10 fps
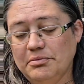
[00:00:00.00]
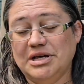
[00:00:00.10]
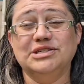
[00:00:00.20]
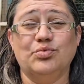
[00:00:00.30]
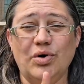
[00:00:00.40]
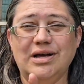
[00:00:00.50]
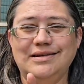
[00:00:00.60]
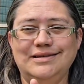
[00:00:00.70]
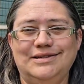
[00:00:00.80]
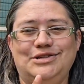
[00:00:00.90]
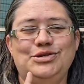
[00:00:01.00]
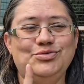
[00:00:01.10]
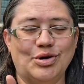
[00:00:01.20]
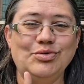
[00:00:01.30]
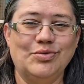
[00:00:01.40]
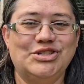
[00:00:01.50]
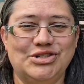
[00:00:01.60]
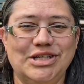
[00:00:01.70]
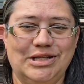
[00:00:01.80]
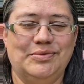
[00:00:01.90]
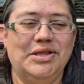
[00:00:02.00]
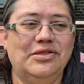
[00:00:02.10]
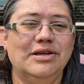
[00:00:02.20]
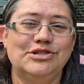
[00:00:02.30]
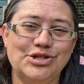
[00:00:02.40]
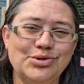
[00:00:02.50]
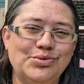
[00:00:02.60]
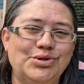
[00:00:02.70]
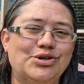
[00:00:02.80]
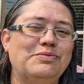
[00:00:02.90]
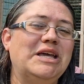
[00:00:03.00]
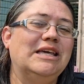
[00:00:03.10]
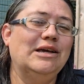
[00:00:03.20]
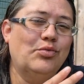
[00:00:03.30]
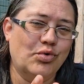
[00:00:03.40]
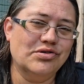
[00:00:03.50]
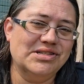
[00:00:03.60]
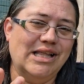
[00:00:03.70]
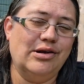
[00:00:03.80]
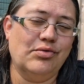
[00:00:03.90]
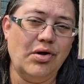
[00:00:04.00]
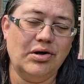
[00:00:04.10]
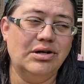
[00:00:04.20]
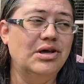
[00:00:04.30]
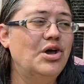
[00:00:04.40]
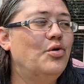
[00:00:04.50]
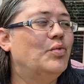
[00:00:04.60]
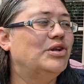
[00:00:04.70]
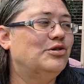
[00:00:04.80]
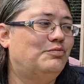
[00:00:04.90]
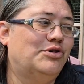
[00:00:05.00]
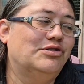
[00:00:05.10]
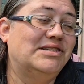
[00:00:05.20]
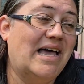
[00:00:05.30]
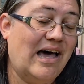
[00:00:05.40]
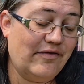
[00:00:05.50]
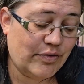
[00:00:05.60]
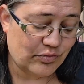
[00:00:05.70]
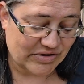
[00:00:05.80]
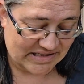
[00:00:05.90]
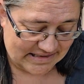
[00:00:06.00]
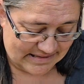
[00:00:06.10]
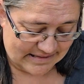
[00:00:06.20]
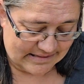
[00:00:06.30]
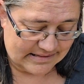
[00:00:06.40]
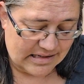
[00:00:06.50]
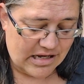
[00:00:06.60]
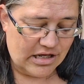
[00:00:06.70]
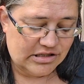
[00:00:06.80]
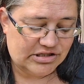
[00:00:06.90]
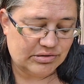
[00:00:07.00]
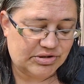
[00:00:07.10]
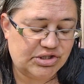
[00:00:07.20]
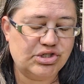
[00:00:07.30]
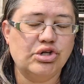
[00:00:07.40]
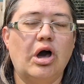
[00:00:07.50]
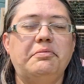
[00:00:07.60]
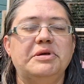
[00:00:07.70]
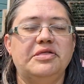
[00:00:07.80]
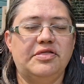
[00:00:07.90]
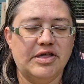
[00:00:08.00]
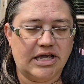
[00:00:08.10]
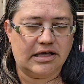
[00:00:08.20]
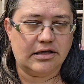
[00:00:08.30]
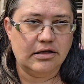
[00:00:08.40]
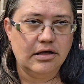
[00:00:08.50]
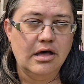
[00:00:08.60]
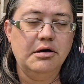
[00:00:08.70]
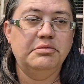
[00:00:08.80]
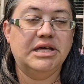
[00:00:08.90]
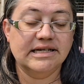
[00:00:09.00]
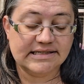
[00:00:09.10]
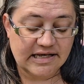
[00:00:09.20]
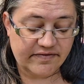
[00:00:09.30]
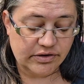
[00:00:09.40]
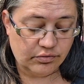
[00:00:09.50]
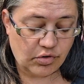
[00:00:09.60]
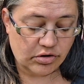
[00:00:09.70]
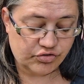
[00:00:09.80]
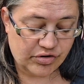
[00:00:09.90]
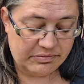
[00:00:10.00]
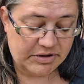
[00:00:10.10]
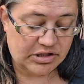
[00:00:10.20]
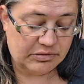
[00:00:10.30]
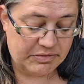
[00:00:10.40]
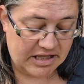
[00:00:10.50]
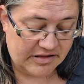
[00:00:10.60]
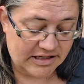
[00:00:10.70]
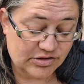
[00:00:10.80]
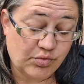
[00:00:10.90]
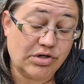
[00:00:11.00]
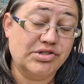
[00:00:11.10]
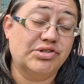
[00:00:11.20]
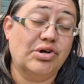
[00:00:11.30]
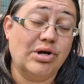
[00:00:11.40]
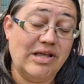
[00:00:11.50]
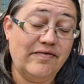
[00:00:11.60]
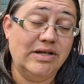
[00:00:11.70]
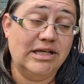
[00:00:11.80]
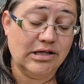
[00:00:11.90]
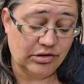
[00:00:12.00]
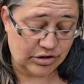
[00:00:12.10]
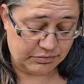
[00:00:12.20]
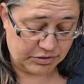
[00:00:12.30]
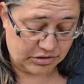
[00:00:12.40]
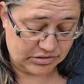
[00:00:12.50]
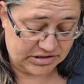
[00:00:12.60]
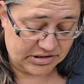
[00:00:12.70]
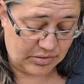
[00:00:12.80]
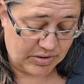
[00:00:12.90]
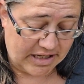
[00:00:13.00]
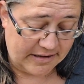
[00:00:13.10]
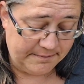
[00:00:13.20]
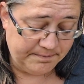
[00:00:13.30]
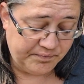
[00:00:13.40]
Because one, you don't know what you're dealing with. Two, you're making it worse later on when your birds have resistance. So stop and think, because giving the wrong treatment could make things worse or even kill your birds, okay?